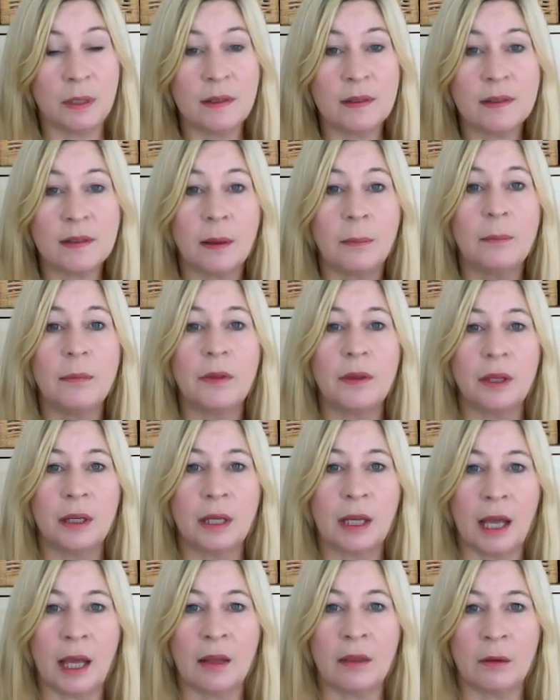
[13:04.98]
be
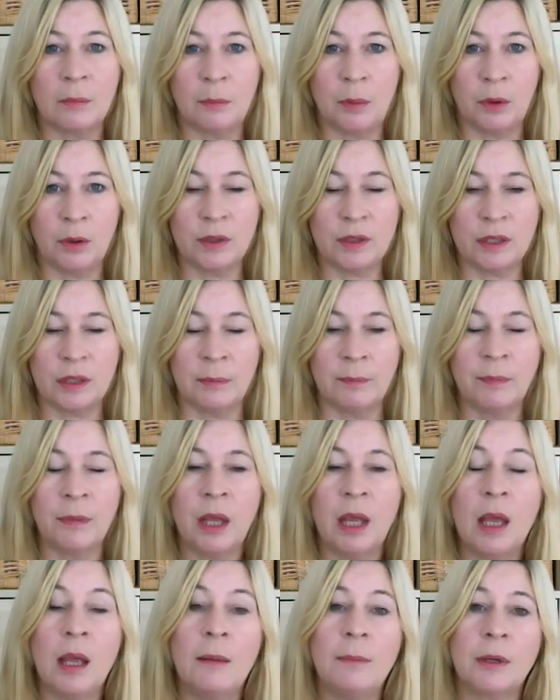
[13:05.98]
something at the bottom,
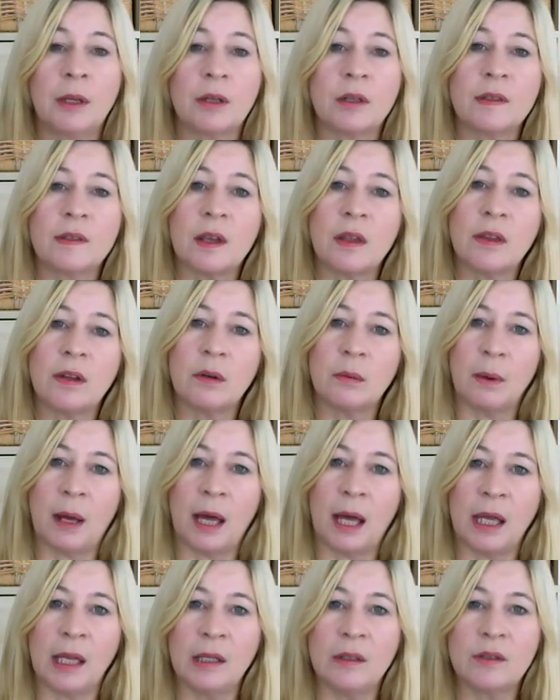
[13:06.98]
because
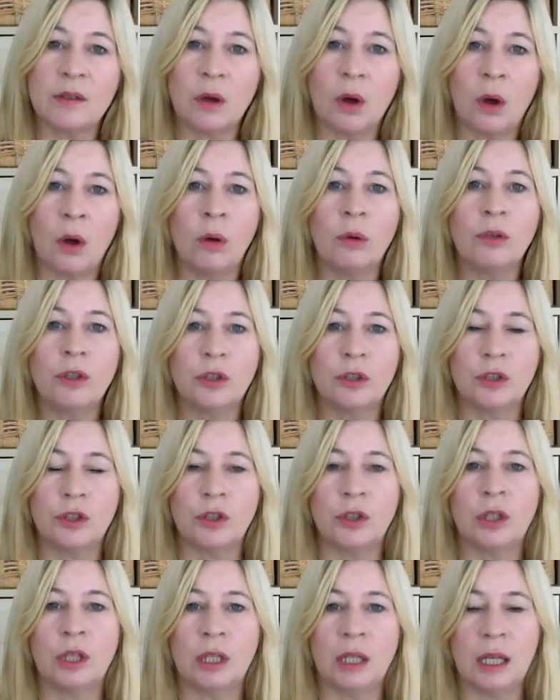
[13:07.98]
otherwise all you're
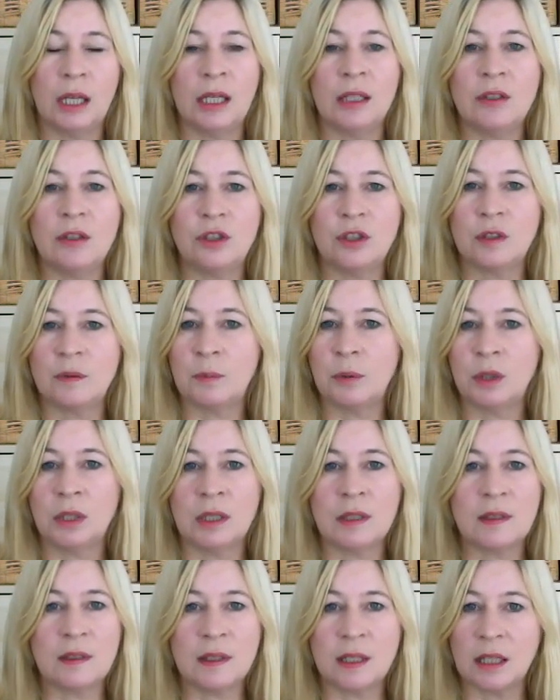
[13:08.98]
doing is just putting
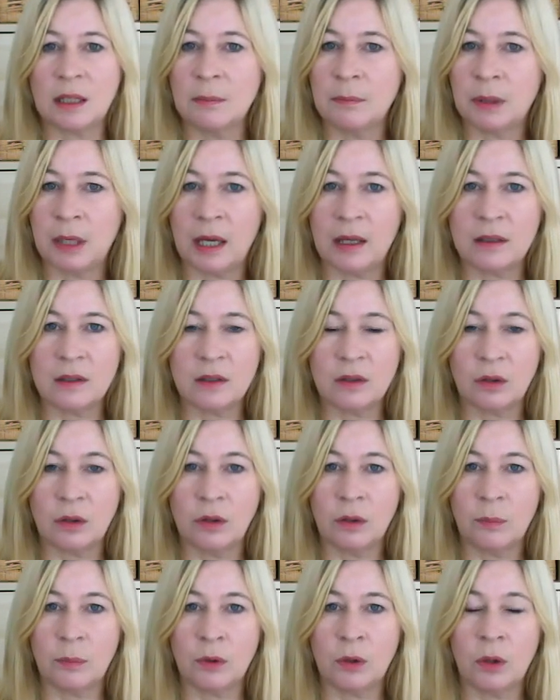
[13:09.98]
a sticking plaster on
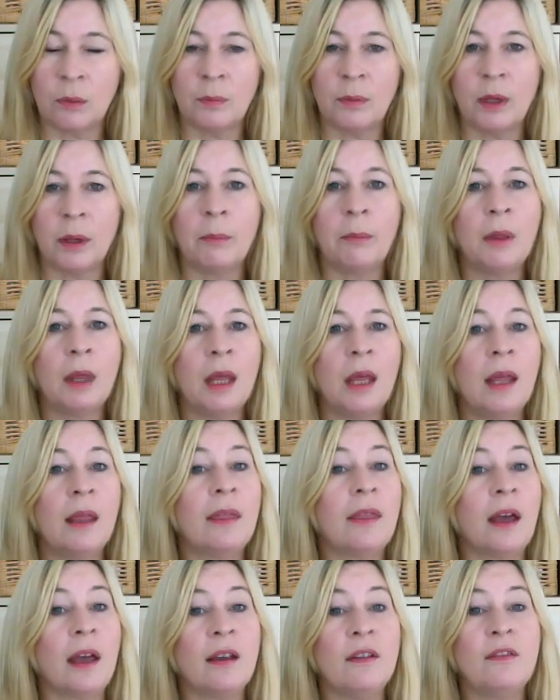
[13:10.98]
the problem
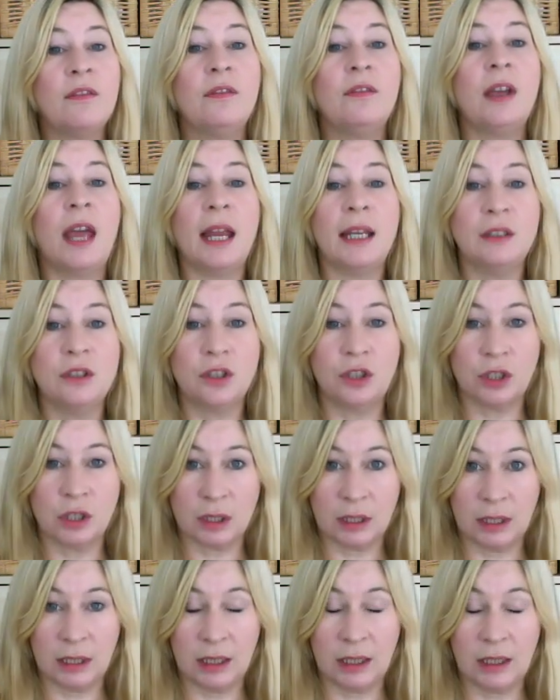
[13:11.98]
that
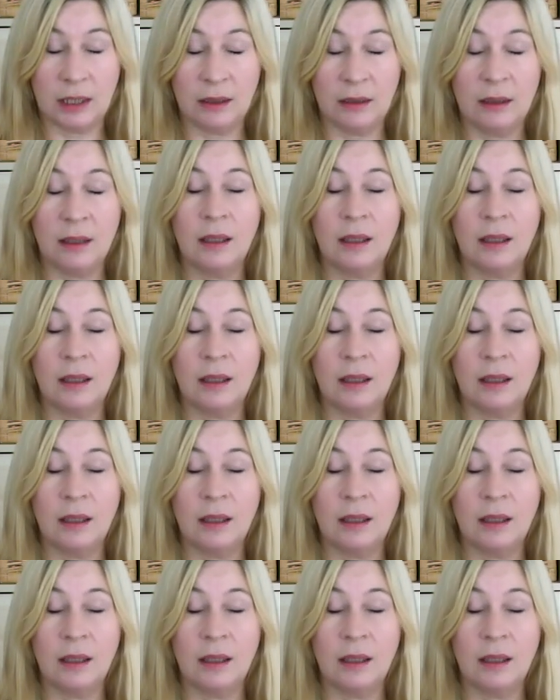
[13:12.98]
eventually